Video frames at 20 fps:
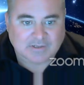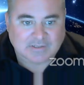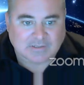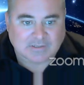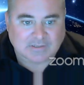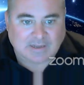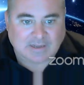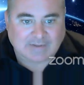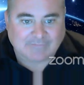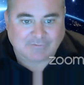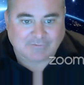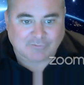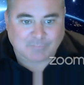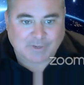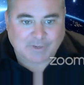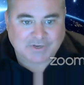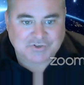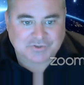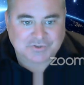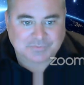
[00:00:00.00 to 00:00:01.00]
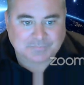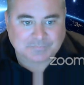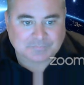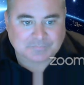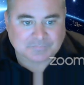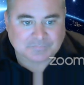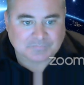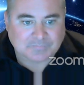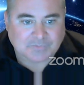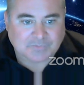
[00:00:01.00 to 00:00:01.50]
lot of information.
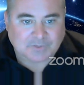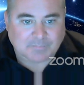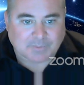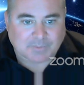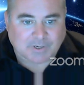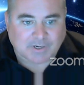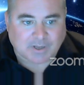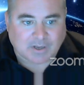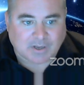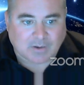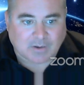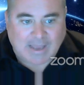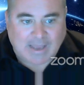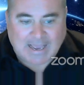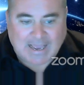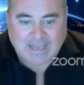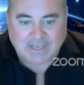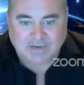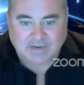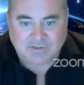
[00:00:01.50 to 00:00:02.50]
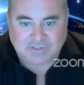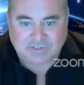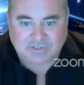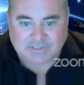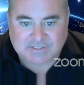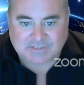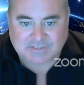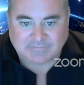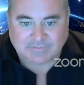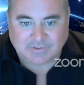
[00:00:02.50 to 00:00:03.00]
But here's a
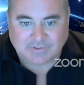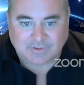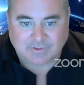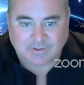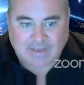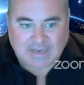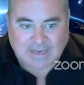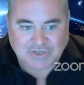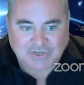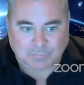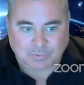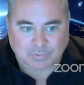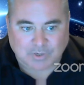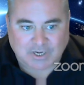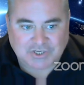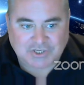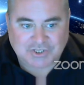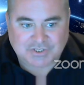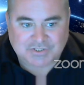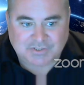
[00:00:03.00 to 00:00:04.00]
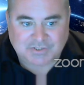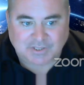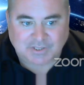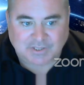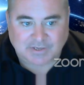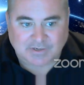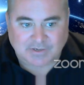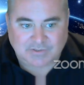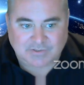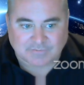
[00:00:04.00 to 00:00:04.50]
list of the actual projects.
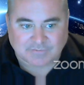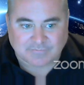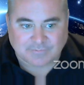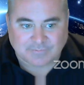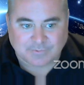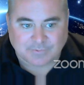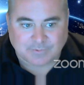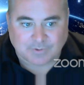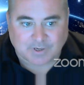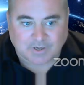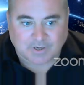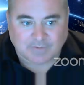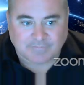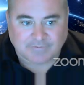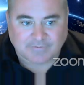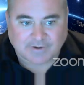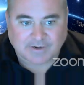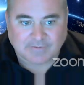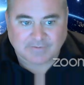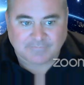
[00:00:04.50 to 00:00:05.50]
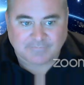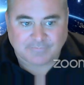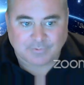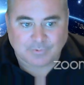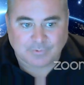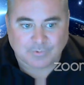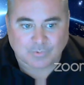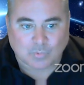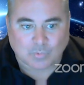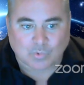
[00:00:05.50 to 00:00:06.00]
Like here's a ferry
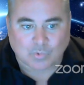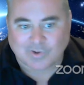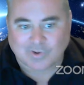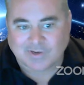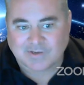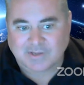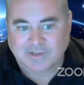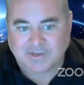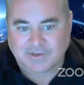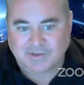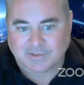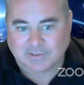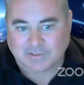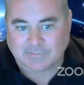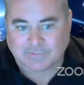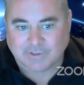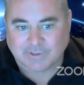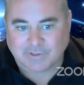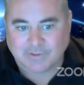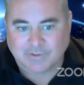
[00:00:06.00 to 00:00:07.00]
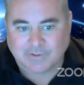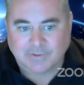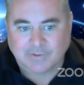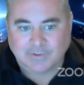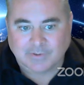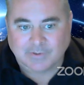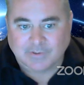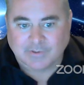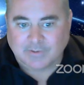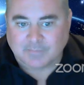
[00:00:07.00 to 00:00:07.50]
food ordering and delivery,
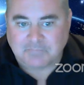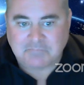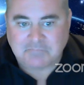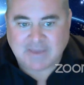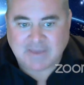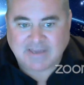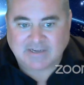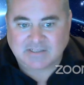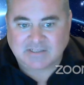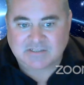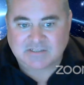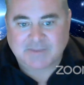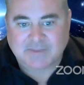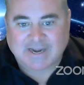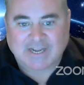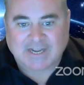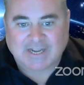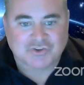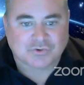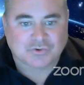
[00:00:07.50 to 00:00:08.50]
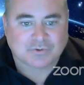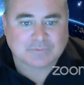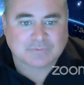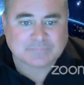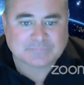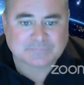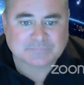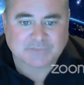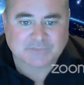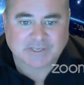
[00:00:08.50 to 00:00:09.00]
maintenance manager,
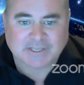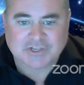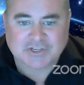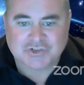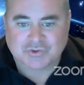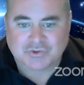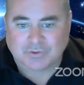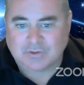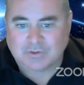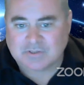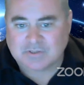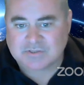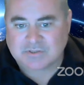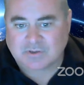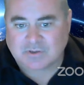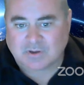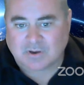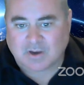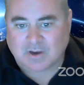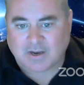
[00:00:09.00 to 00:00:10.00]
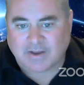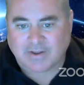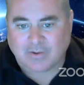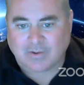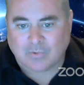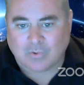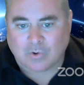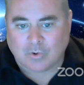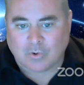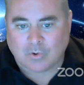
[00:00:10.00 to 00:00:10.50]
insurance,
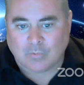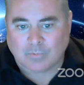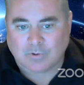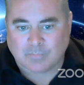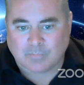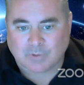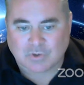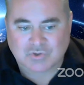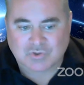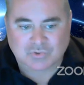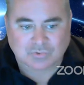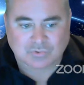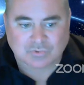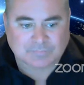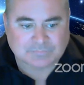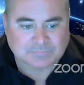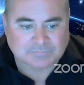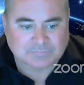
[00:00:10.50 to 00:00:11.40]
auto, home, commercial.